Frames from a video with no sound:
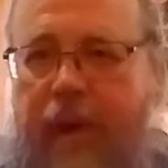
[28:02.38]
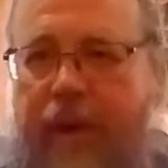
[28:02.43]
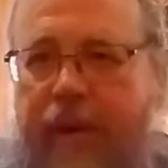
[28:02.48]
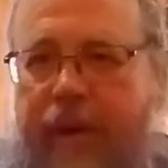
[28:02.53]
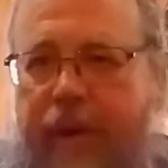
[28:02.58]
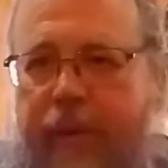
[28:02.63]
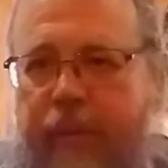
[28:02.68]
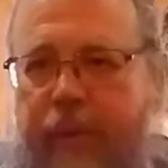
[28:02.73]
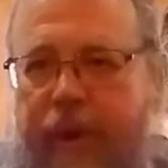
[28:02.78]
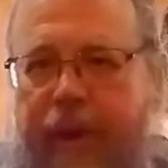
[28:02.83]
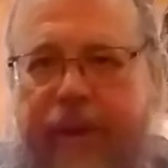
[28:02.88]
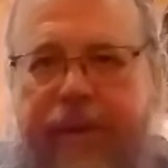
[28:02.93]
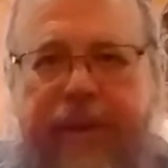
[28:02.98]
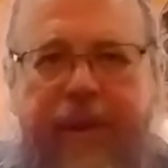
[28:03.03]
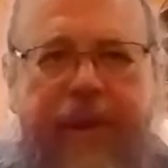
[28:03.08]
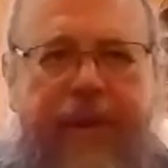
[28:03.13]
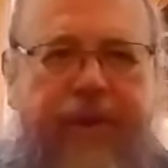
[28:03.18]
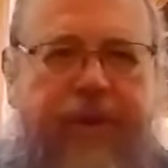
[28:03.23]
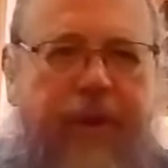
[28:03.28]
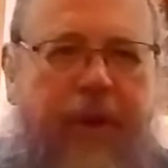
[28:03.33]
they went,
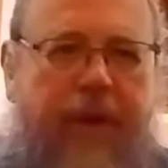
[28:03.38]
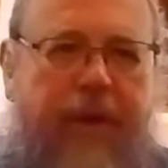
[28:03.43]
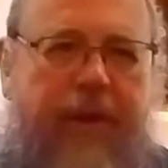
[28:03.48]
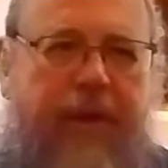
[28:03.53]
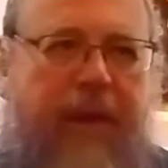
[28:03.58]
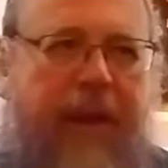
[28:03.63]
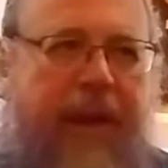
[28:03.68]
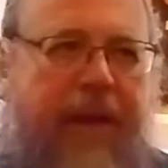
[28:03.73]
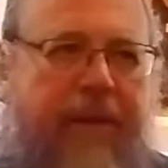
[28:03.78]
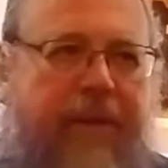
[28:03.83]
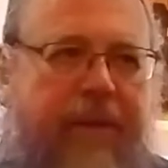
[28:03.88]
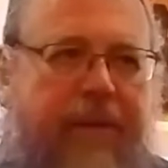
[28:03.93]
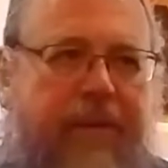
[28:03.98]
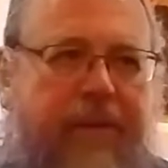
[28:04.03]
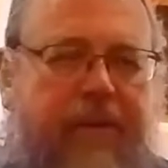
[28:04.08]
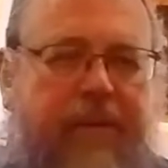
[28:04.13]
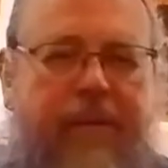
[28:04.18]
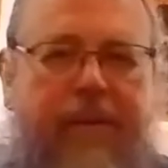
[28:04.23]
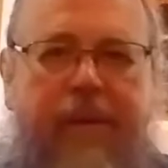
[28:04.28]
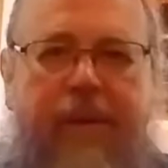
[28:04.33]
they saw the Latin,